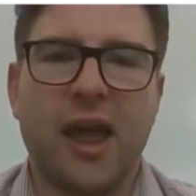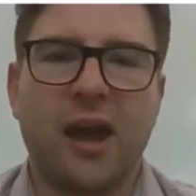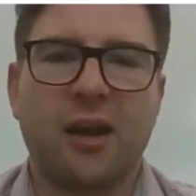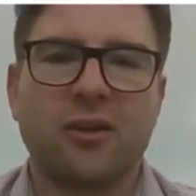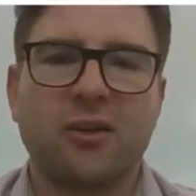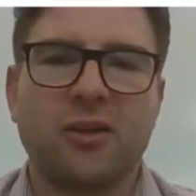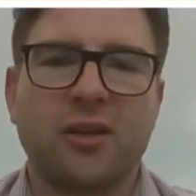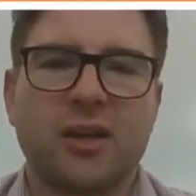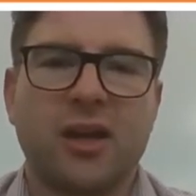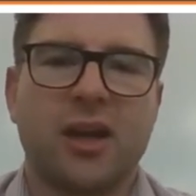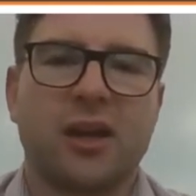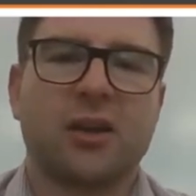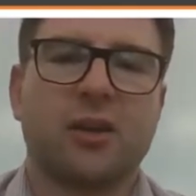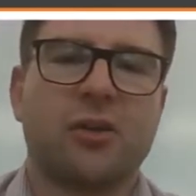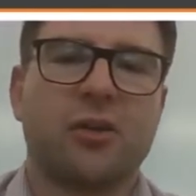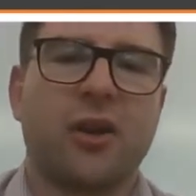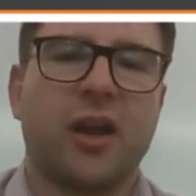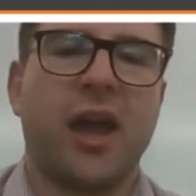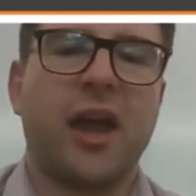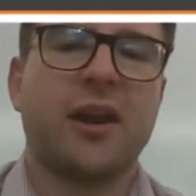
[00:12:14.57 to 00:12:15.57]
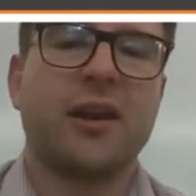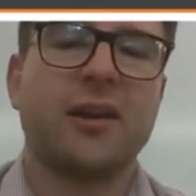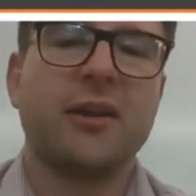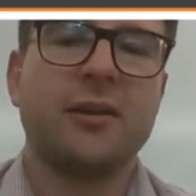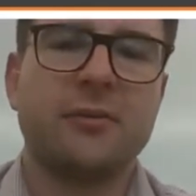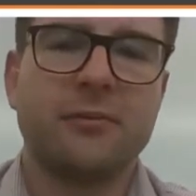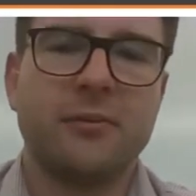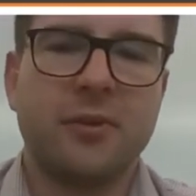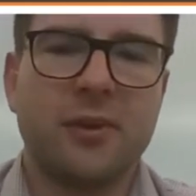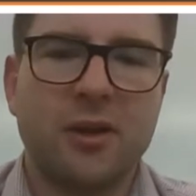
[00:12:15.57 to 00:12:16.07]
you can create
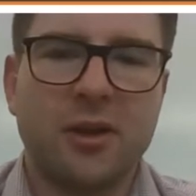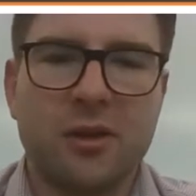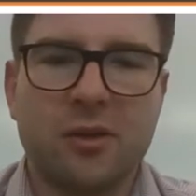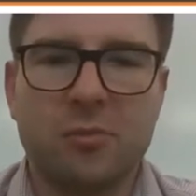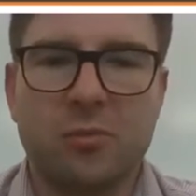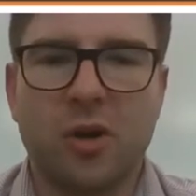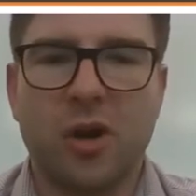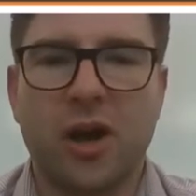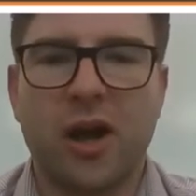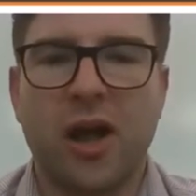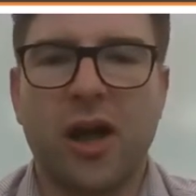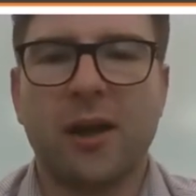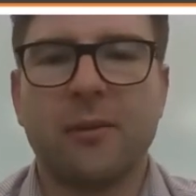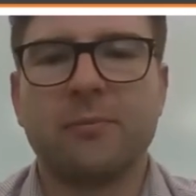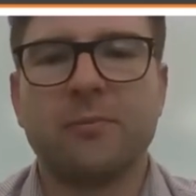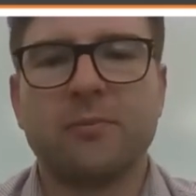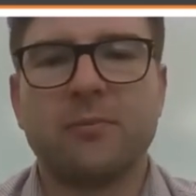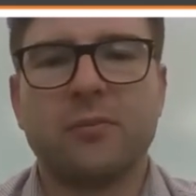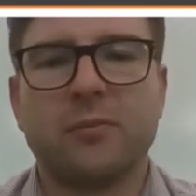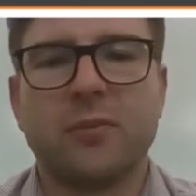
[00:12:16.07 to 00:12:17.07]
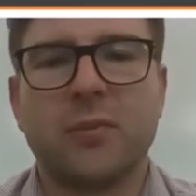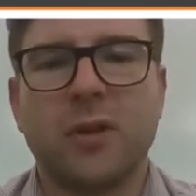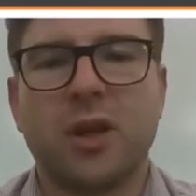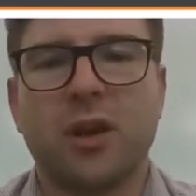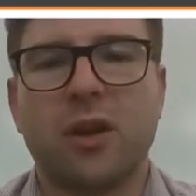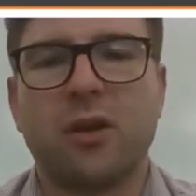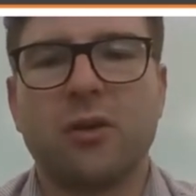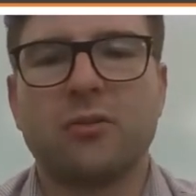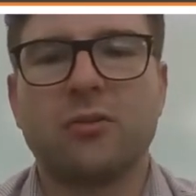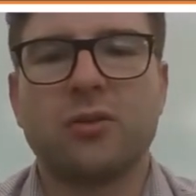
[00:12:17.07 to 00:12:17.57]
it by,
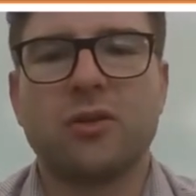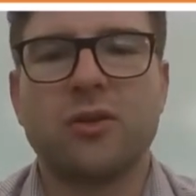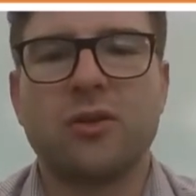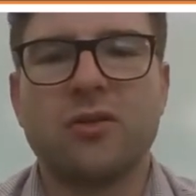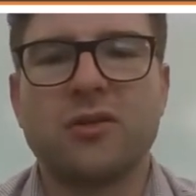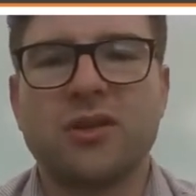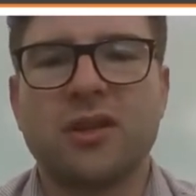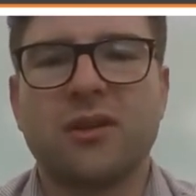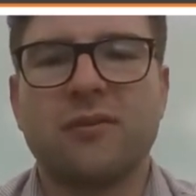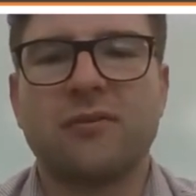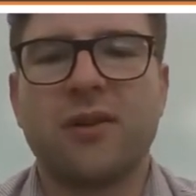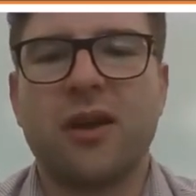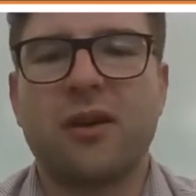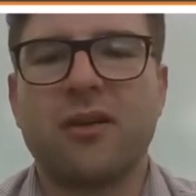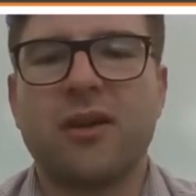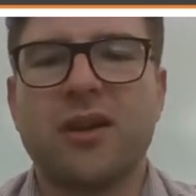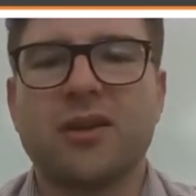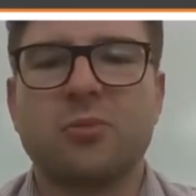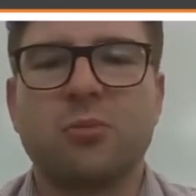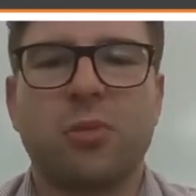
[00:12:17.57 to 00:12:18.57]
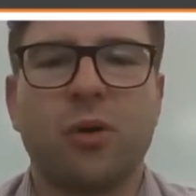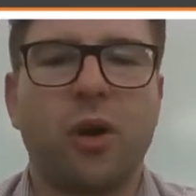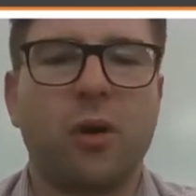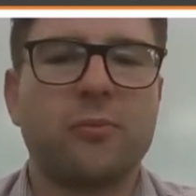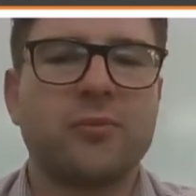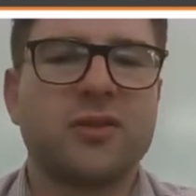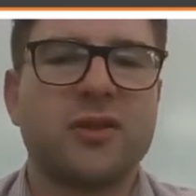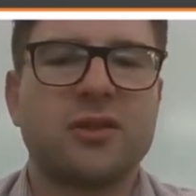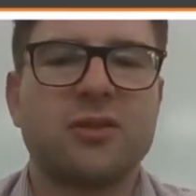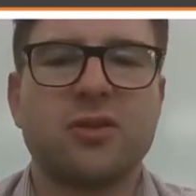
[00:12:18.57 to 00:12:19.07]
using various
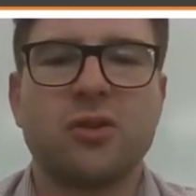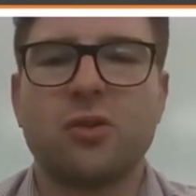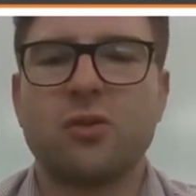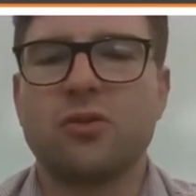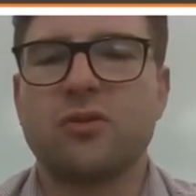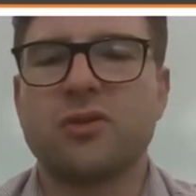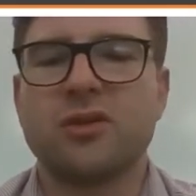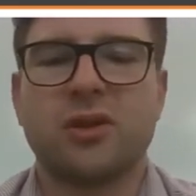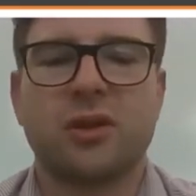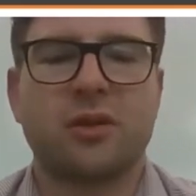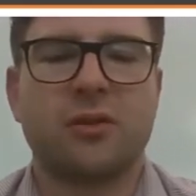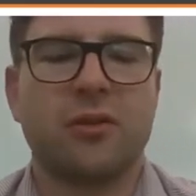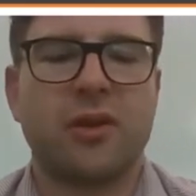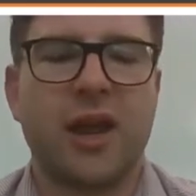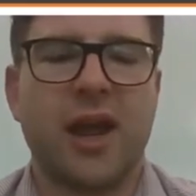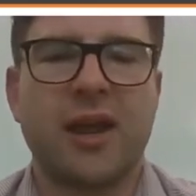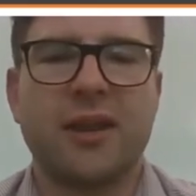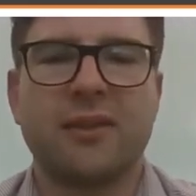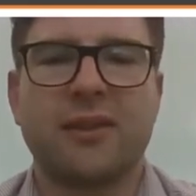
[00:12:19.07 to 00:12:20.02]
props and tools to create